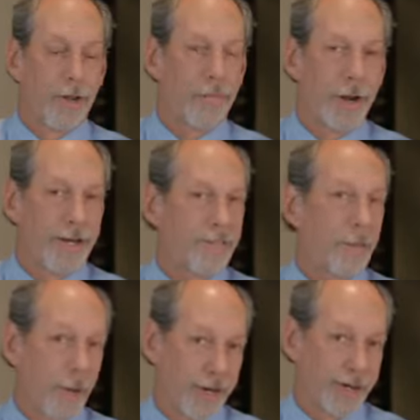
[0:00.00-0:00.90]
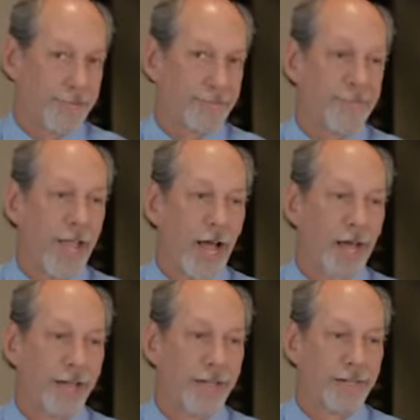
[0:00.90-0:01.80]
I'm Mike Moran.
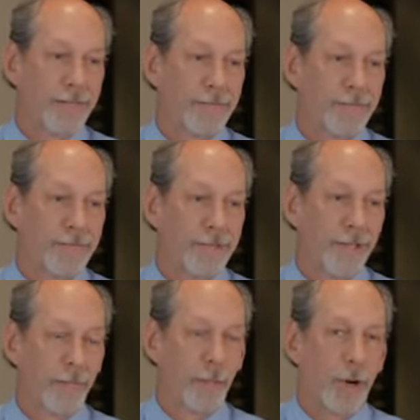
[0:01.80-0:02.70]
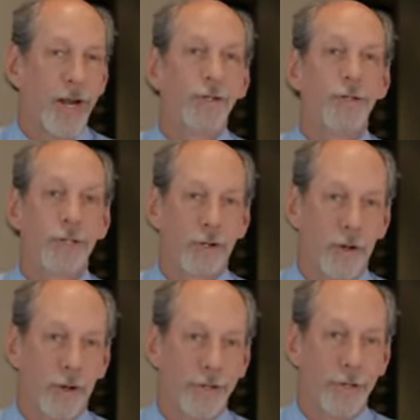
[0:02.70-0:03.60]
I uh, have been practicing
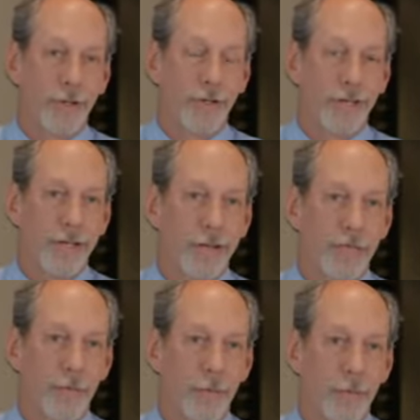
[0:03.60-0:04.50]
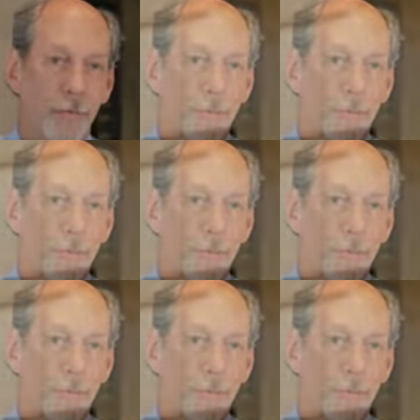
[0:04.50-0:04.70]
law here in Atlanta for